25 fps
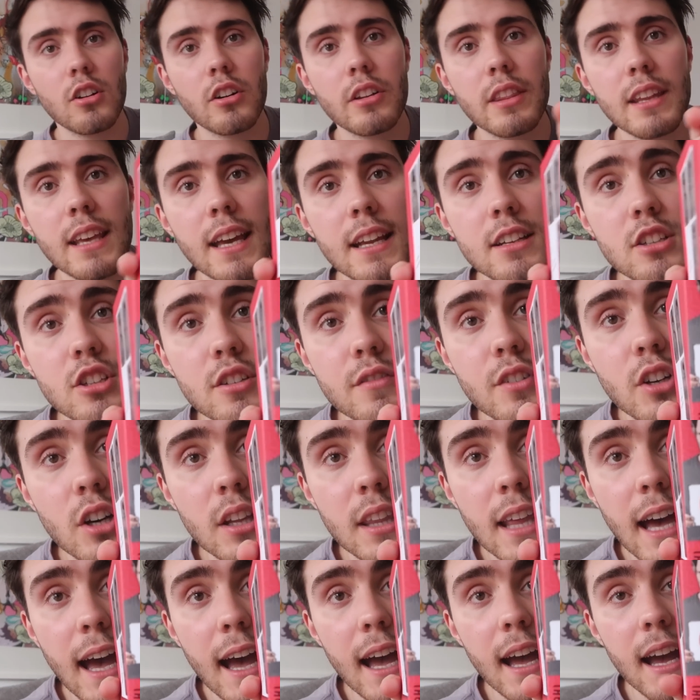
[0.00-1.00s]
on the edge you've
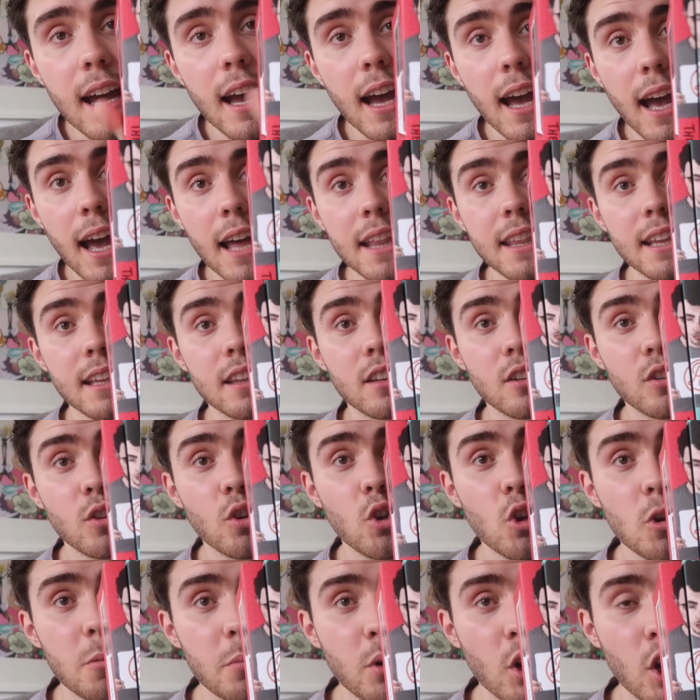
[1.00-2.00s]
got that. And then the
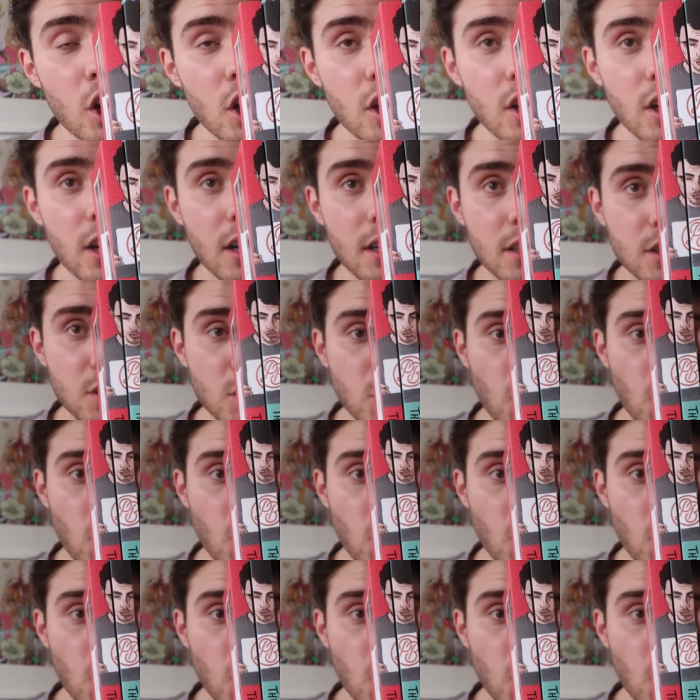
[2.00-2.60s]
new book,